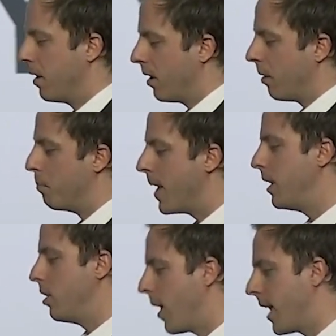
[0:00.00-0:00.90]
Many
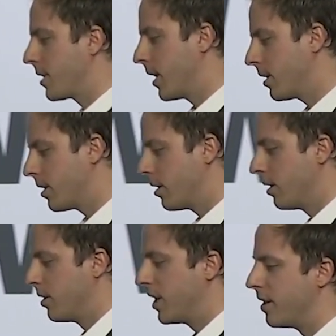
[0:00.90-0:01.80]
new assets
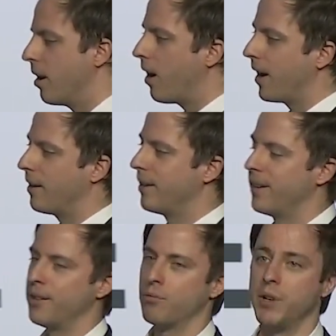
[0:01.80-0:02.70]
did
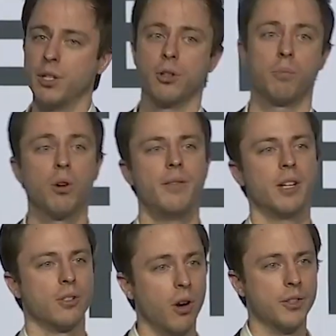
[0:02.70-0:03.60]
not reach their
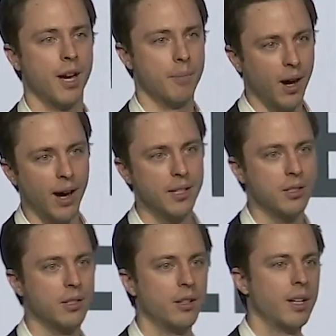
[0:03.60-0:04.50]
previous all-time
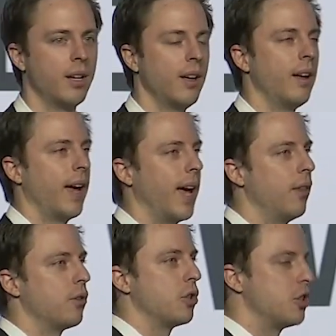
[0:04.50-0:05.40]
highs. And
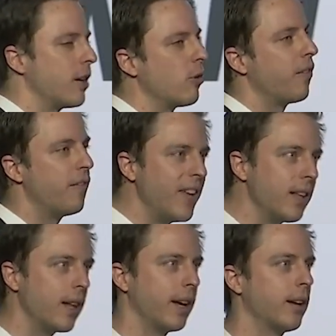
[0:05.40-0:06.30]
there's a general
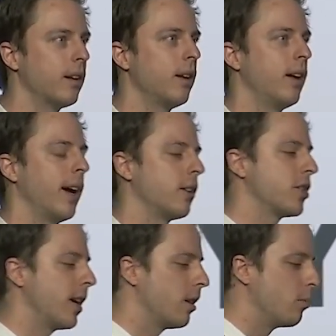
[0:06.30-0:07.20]
feeling
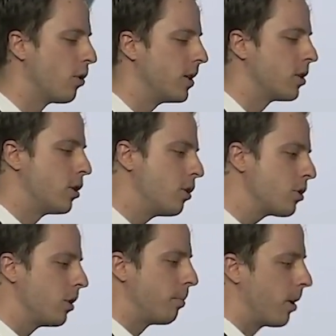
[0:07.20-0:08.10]
outside of the more
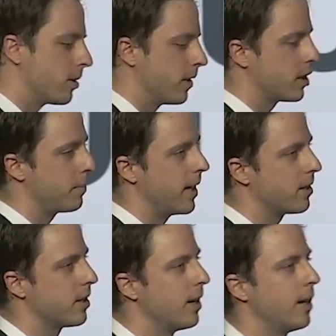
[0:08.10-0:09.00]
institutional parts of the
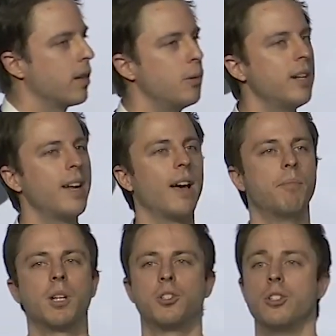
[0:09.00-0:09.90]
space that we didn't have
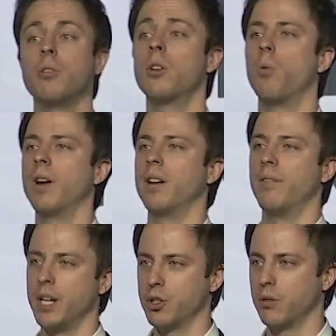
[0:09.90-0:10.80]
much 0-to-1
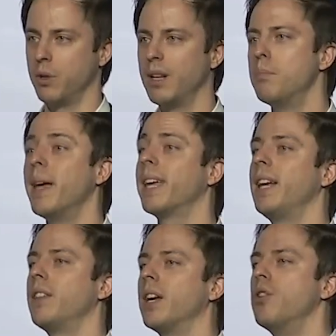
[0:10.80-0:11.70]
innovation. We didn't make
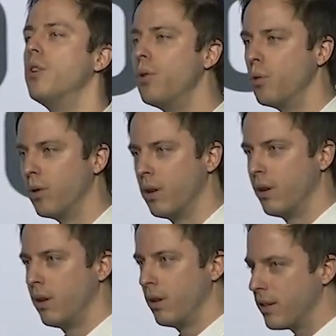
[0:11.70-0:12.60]
anything new
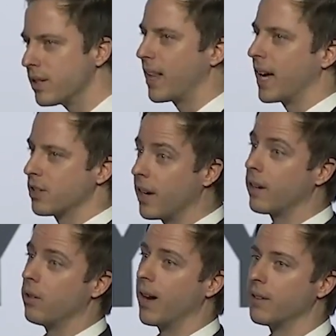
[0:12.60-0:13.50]
this last
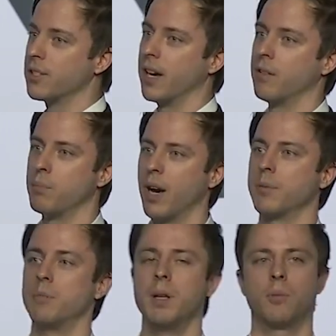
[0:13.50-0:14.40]
cycle outside of
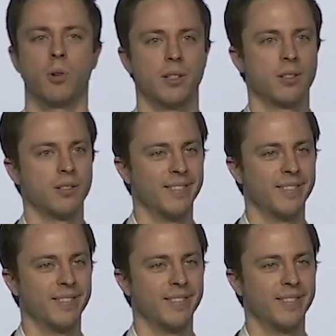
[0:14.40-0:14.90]
perhaps meme coins.